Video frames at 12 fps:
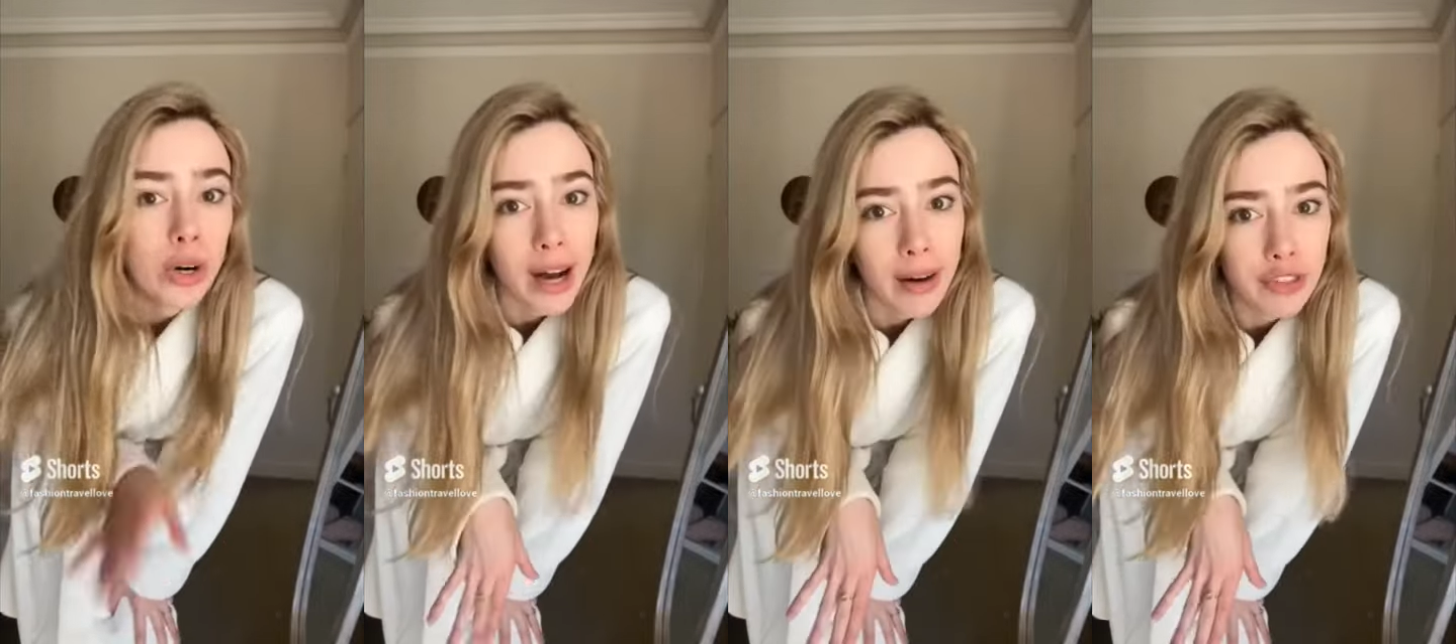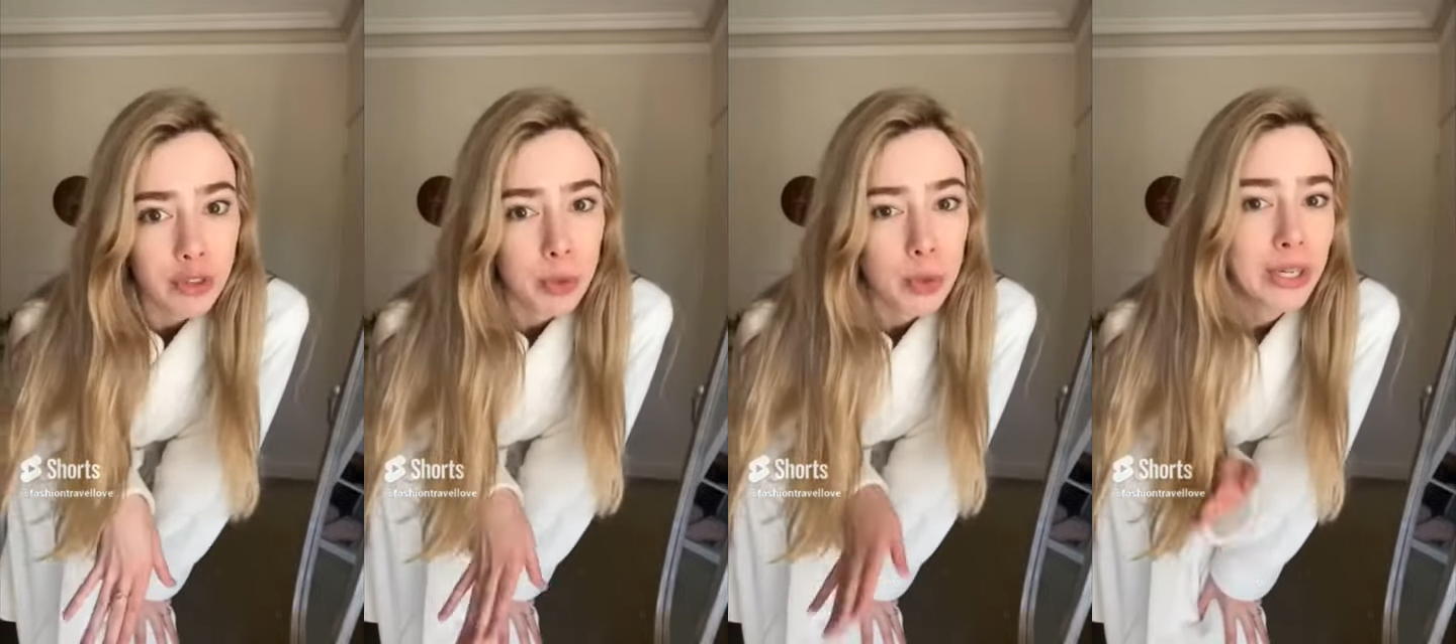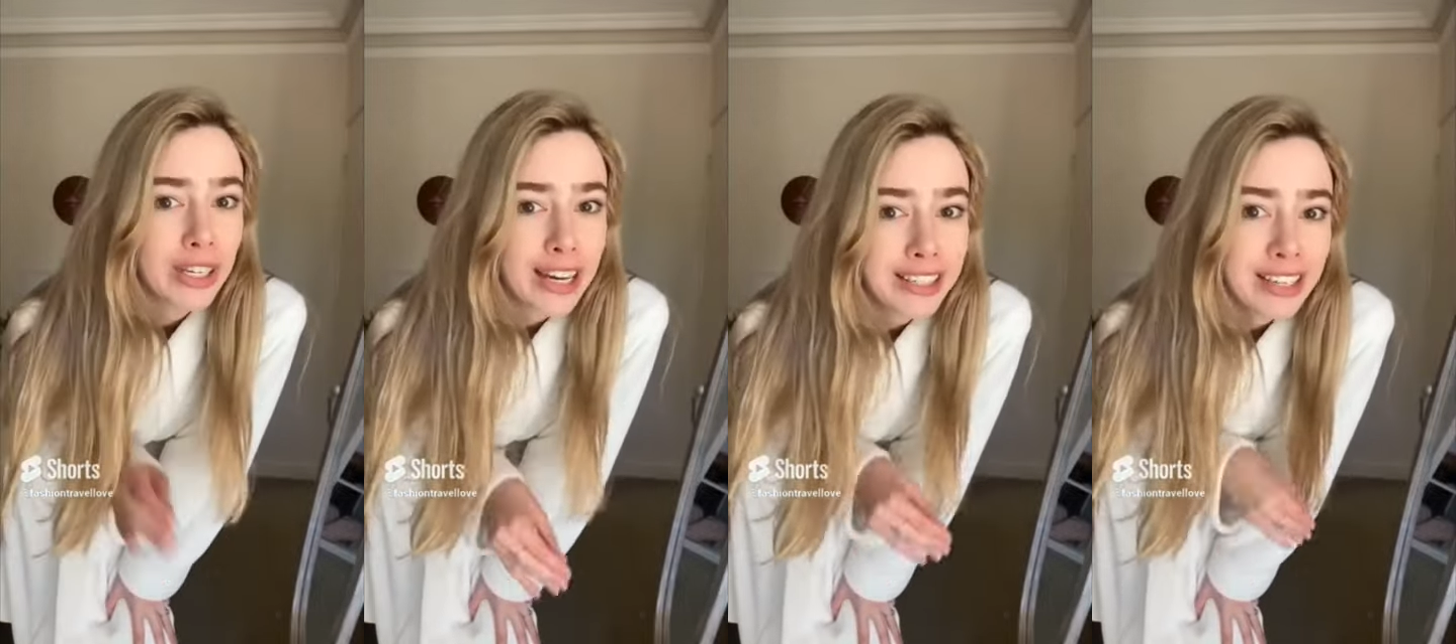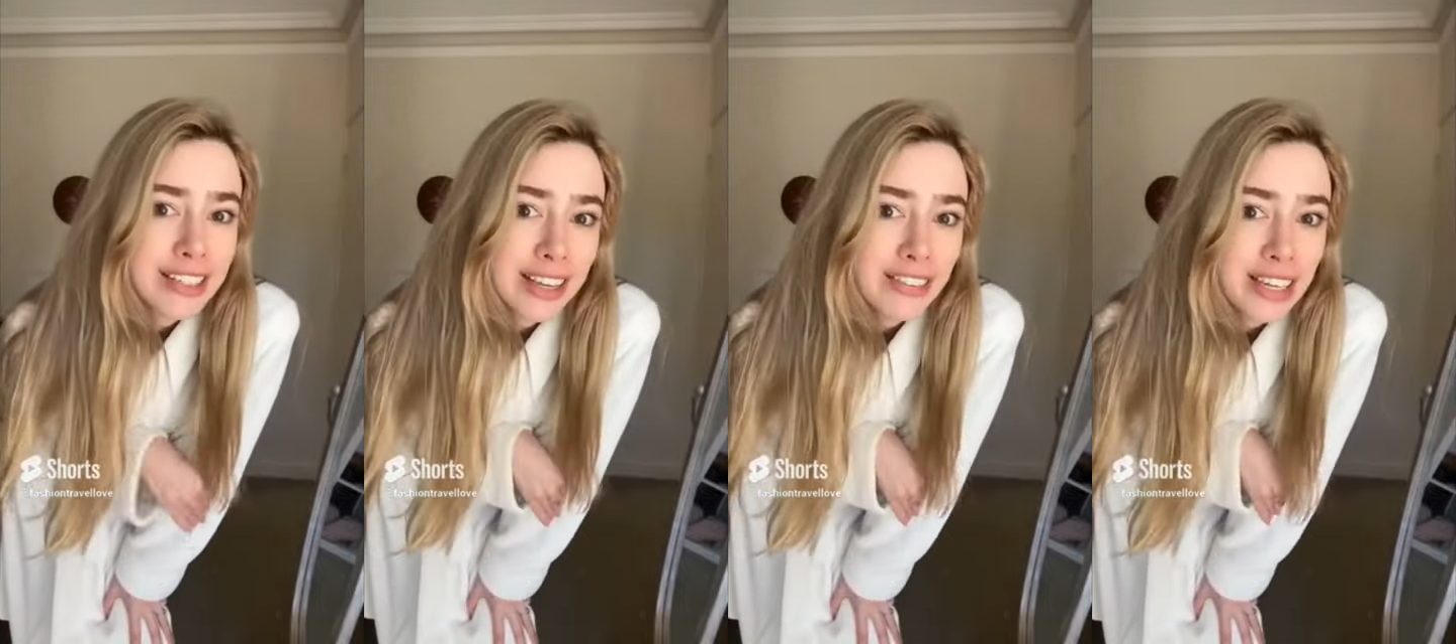comfortable
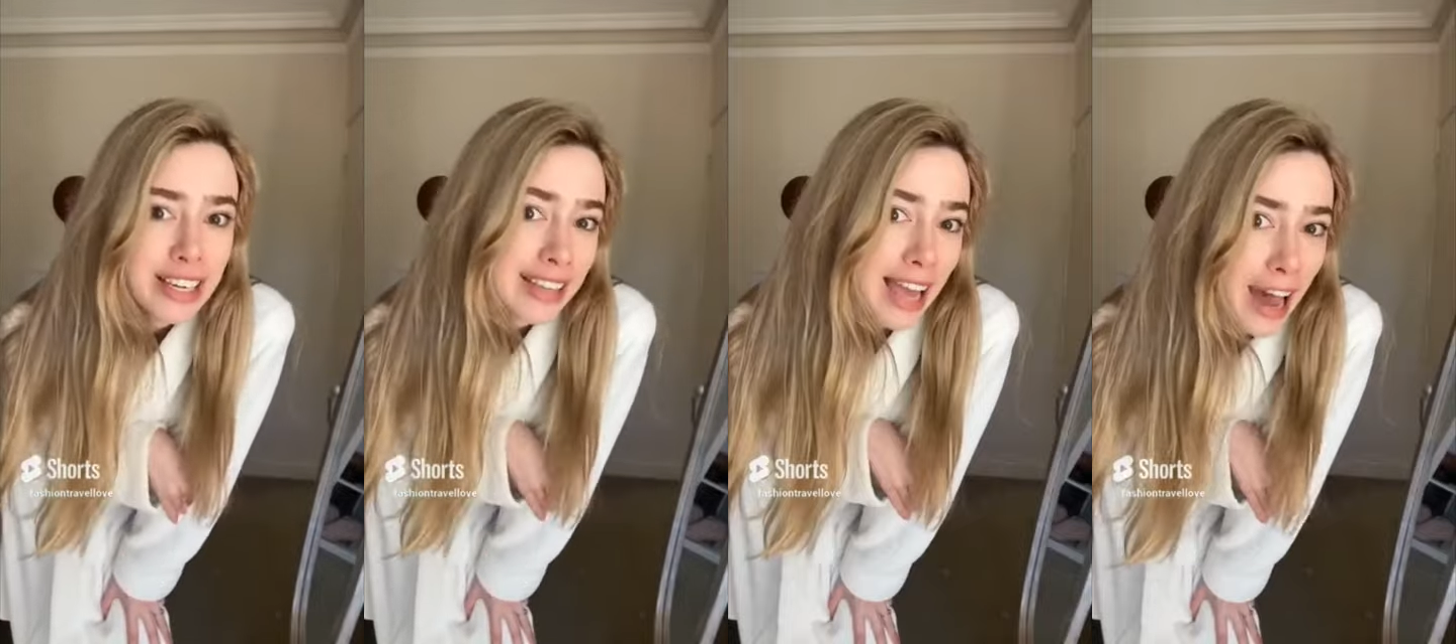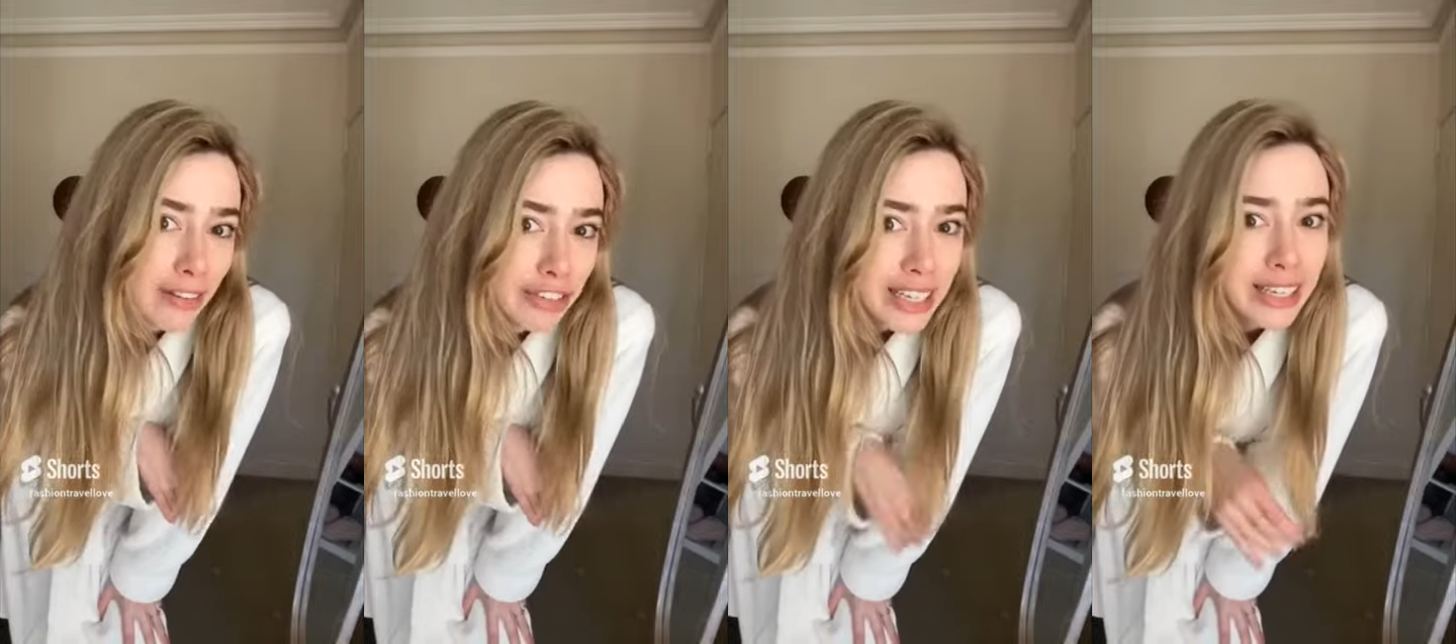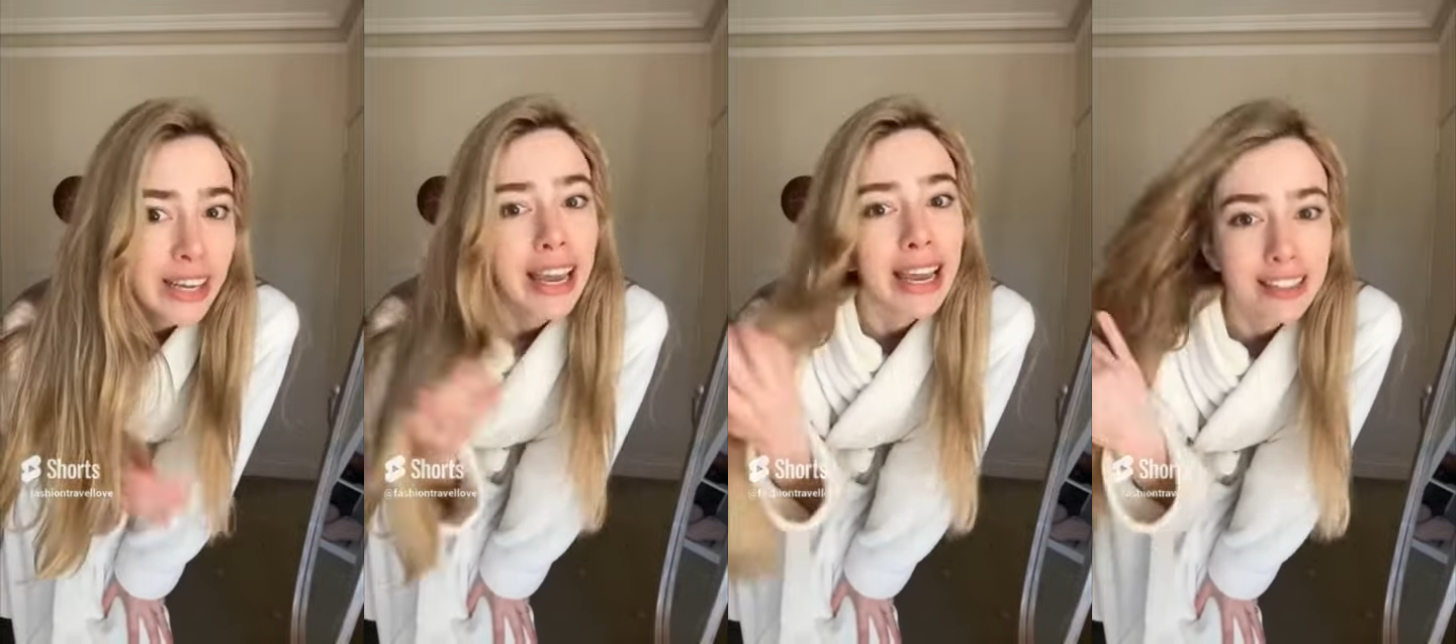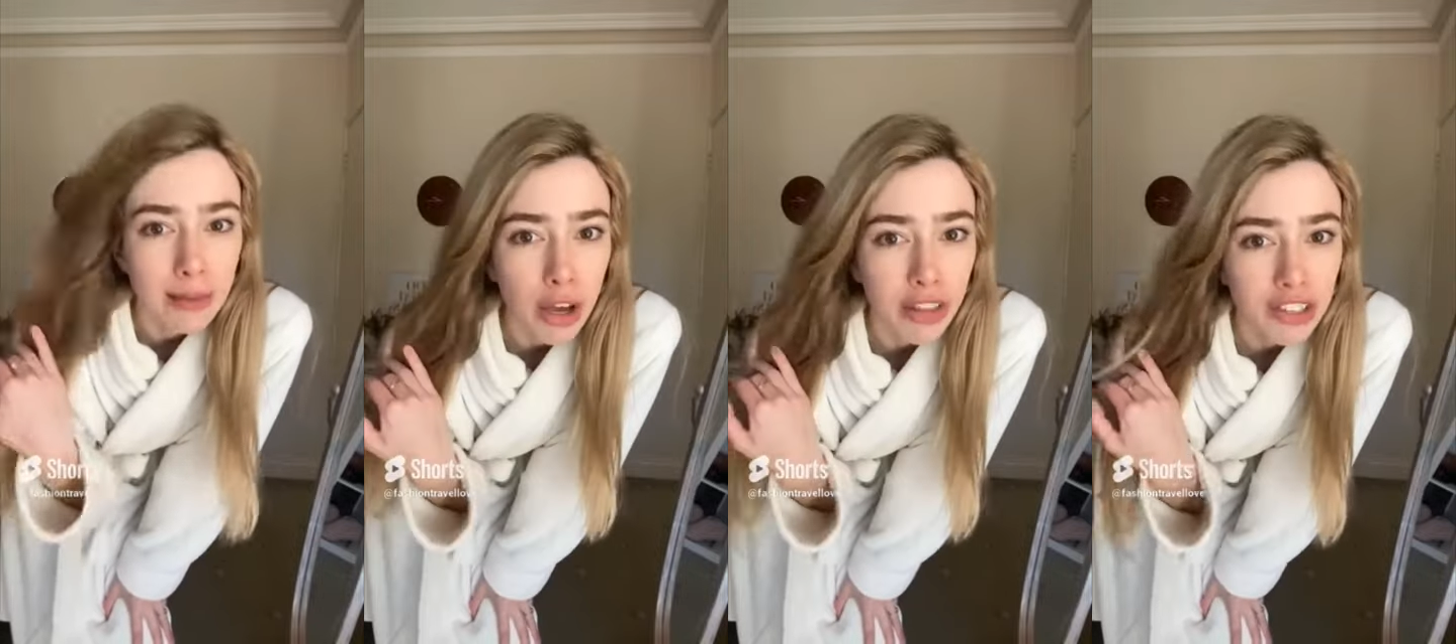1970s outfit in
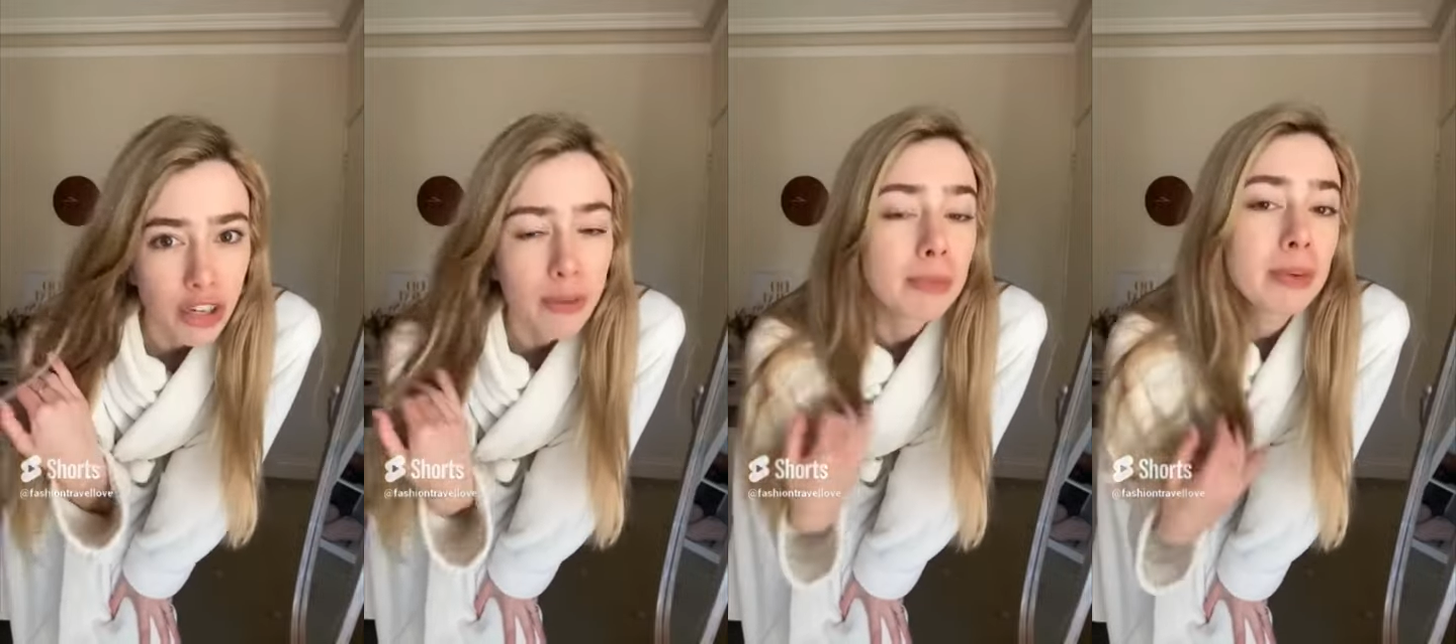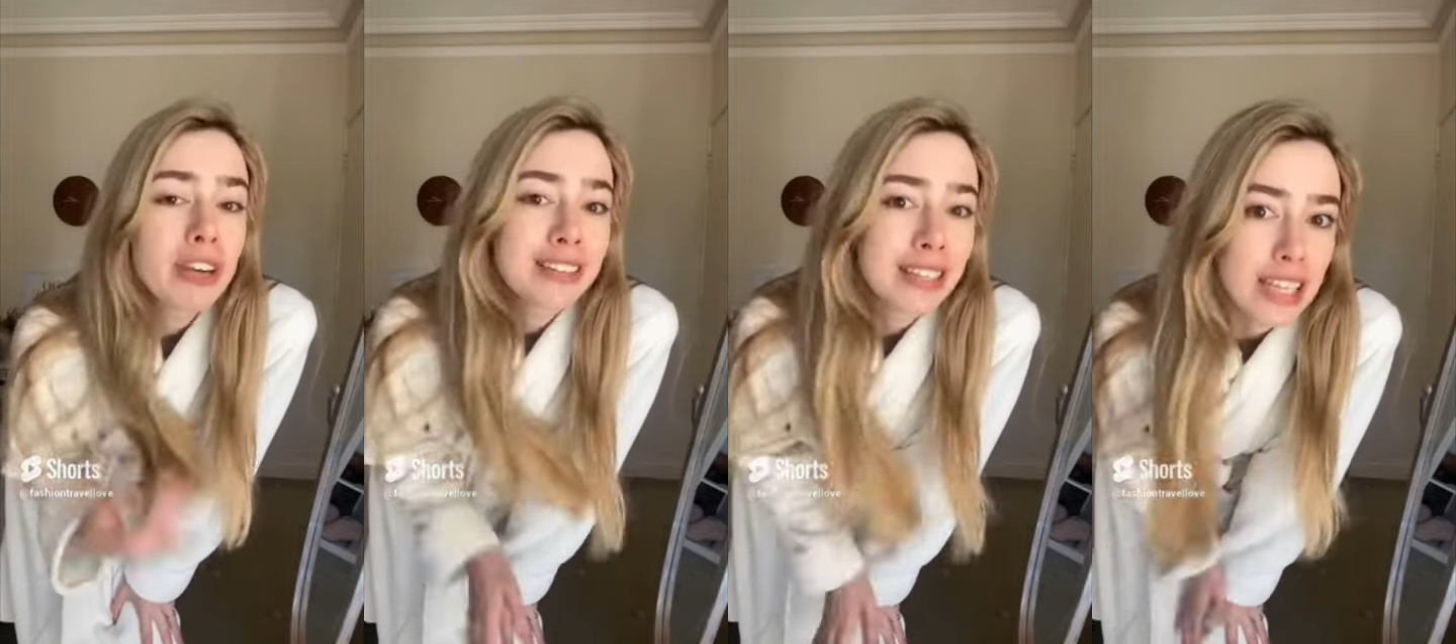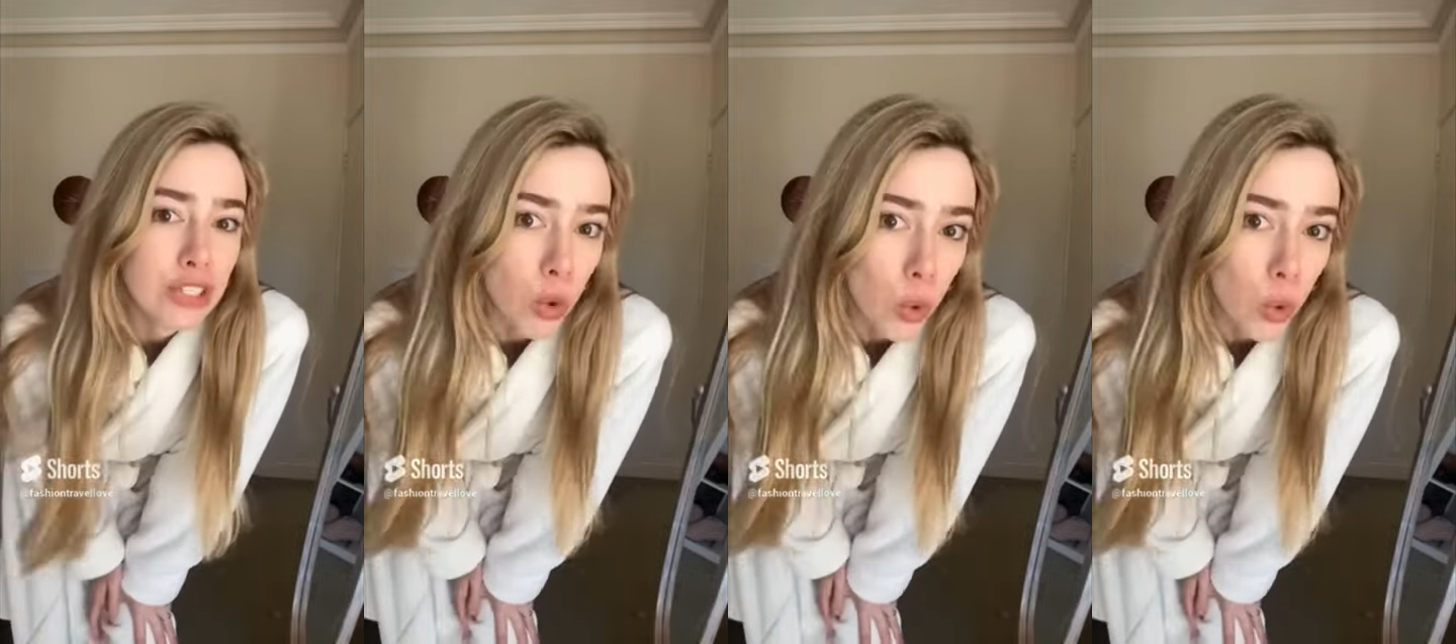some earthy tones because it is